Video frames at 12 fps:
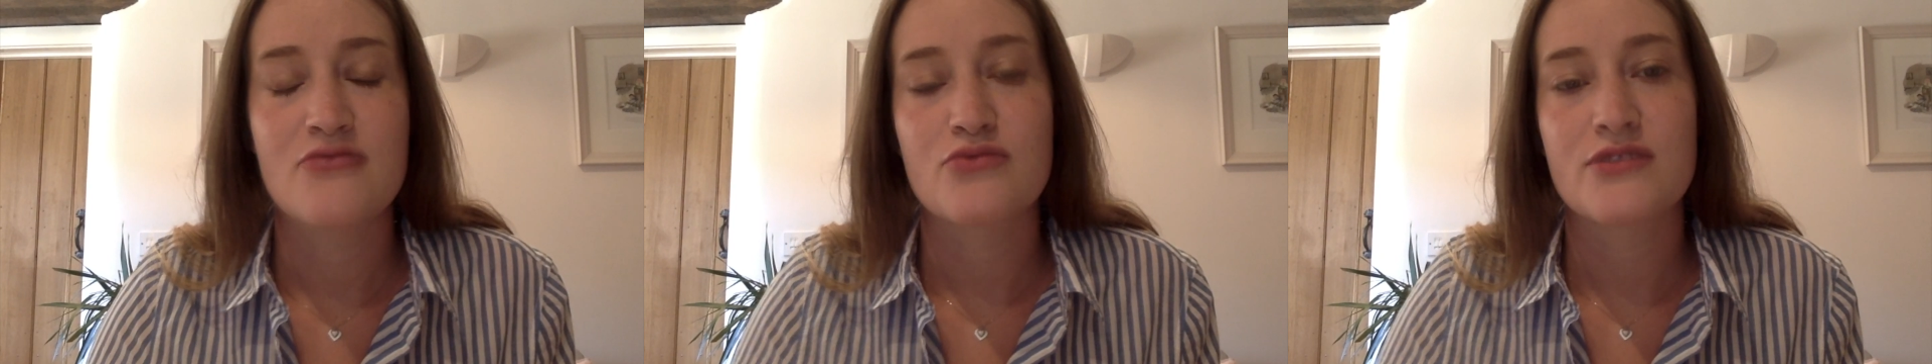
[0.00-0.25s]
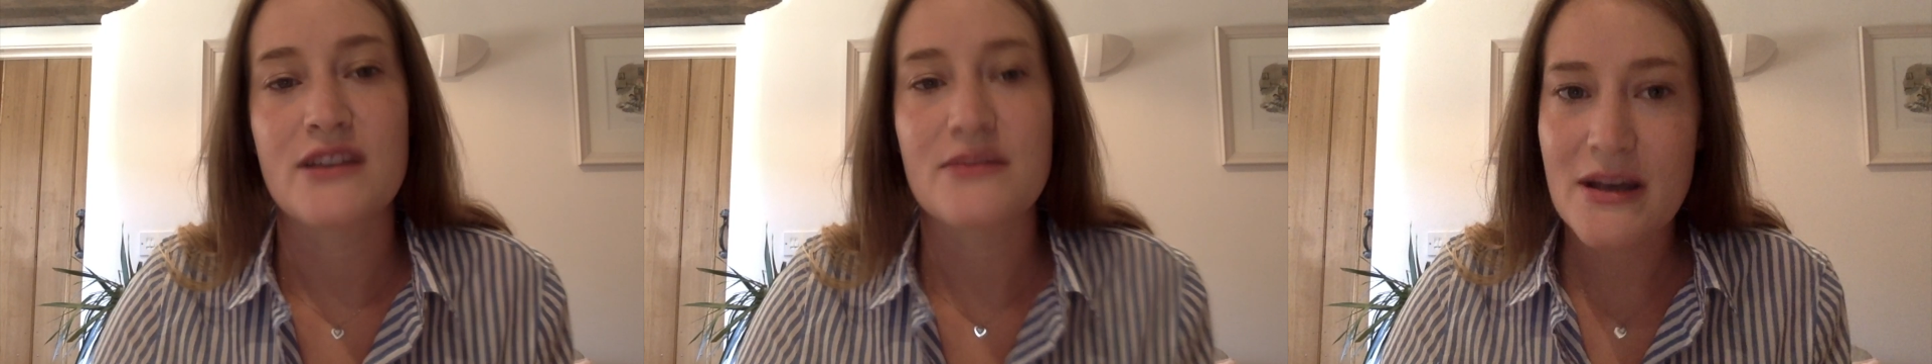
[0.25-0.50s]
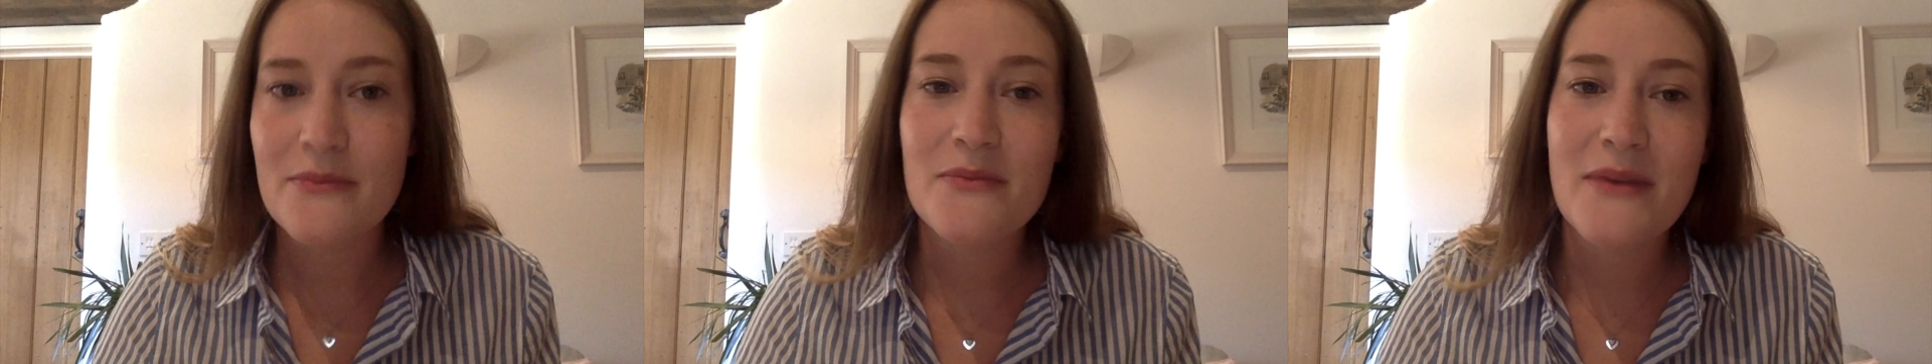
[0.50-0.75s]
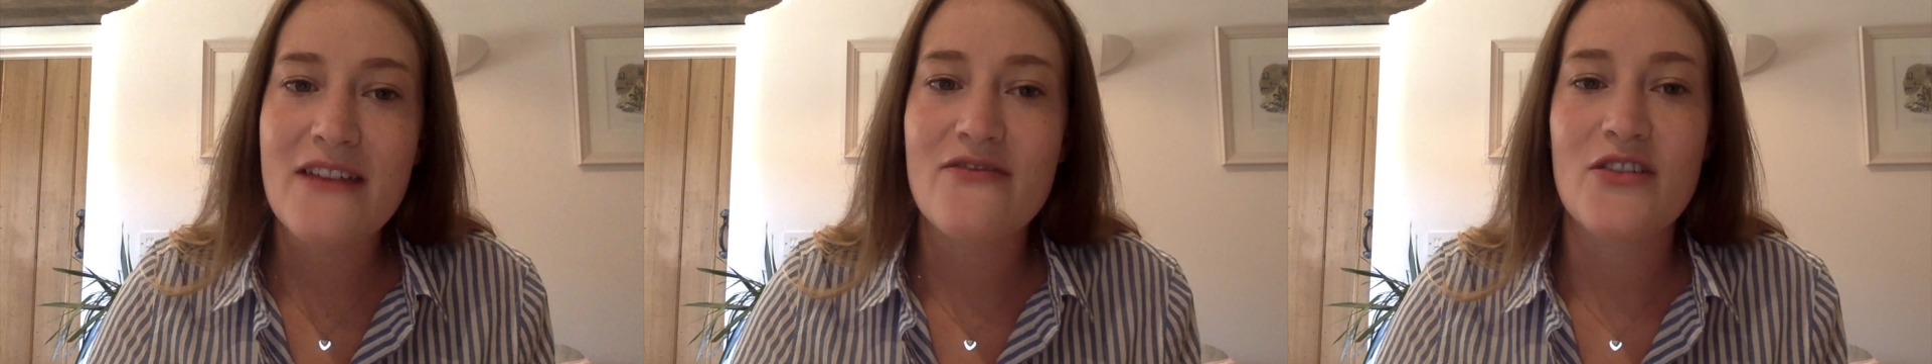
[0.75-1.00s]
September
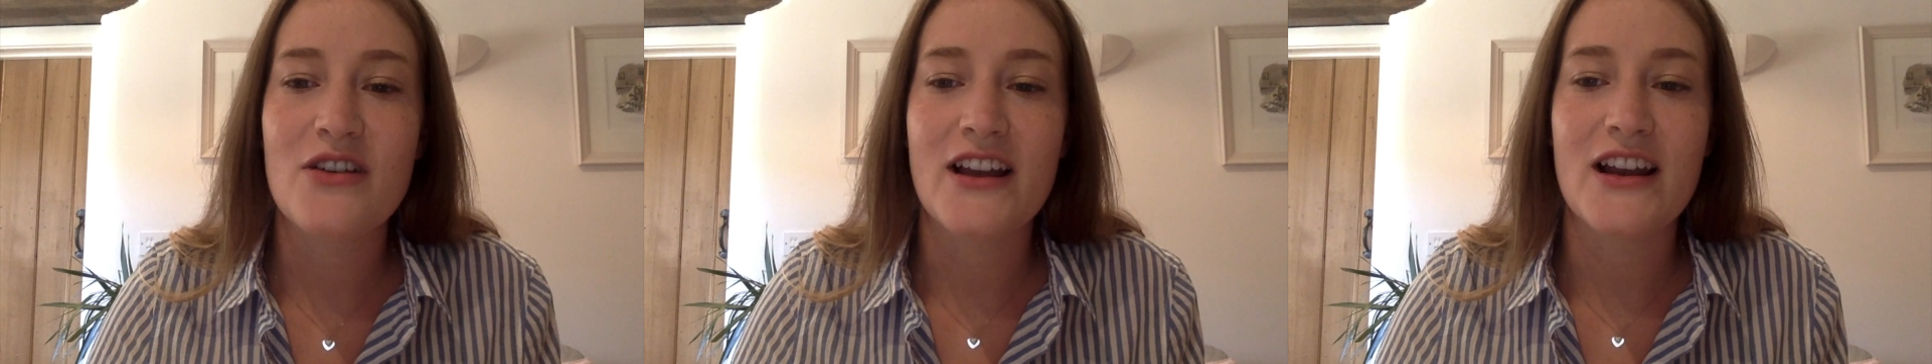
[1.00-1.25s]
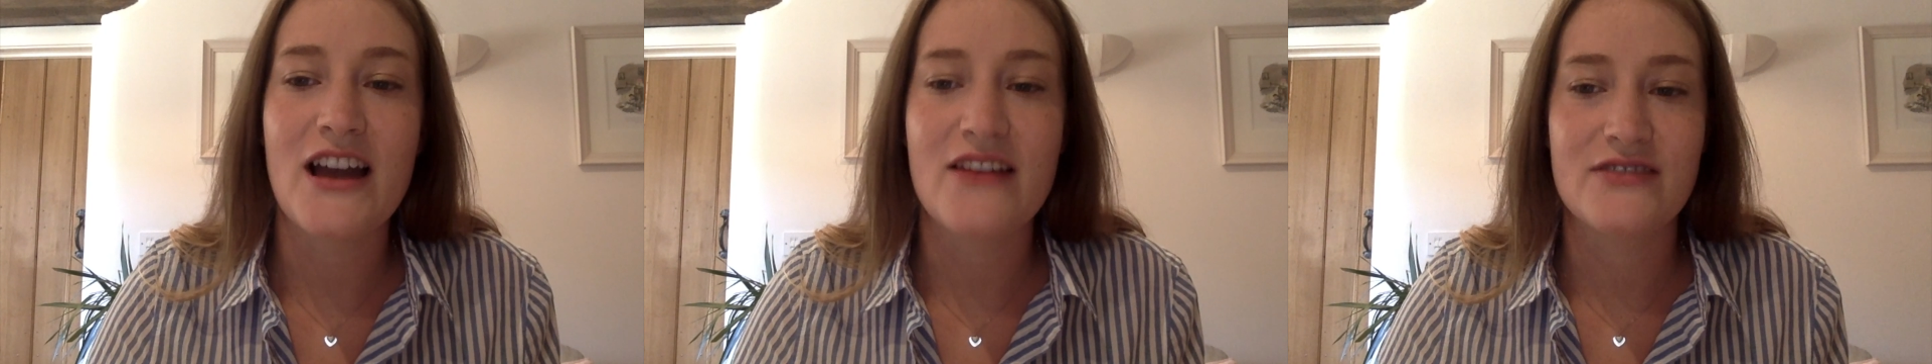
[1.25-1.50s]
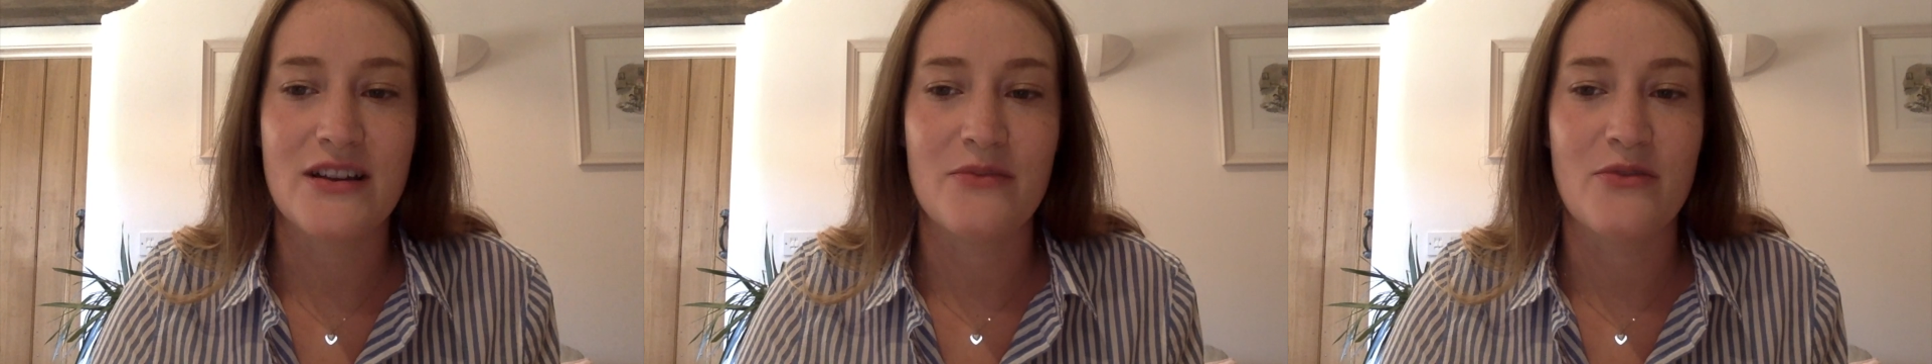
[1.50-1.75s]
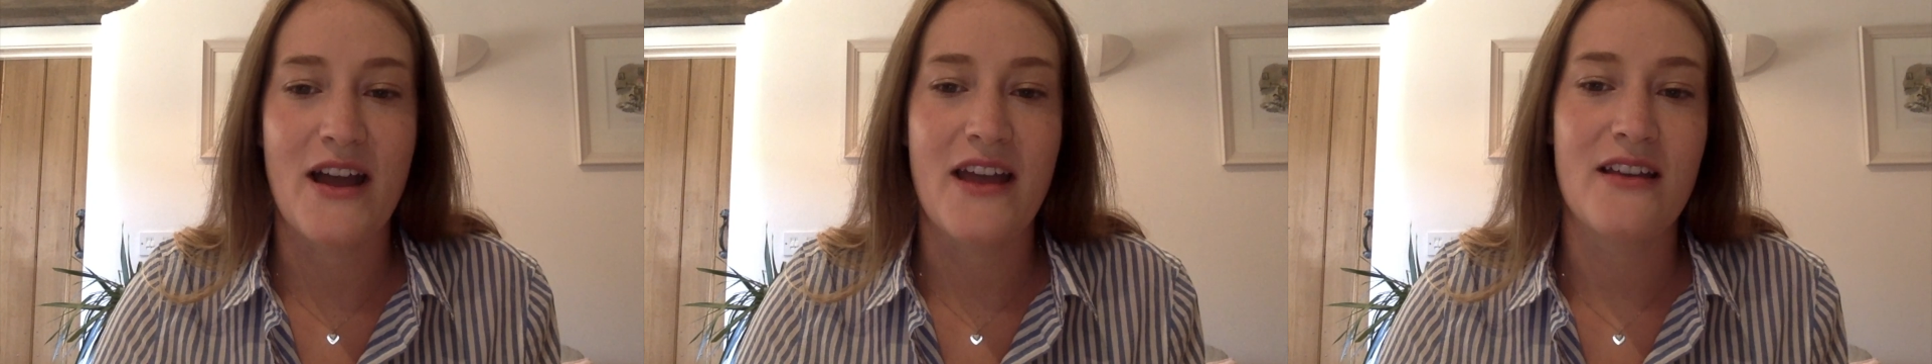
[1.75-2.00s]
may feel like a
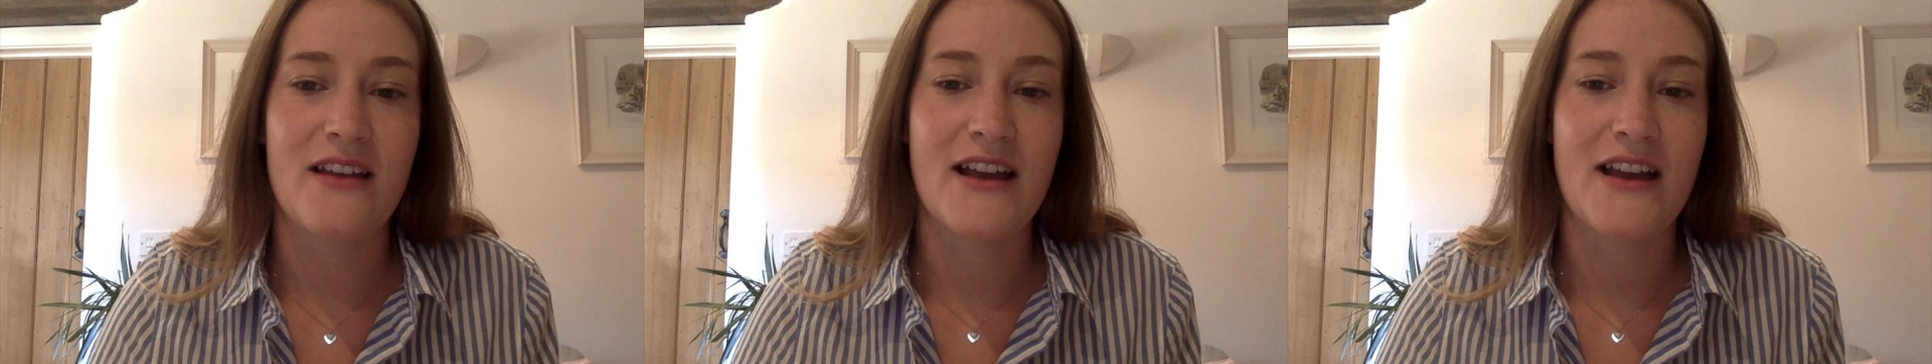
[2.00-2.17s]
lifetime away,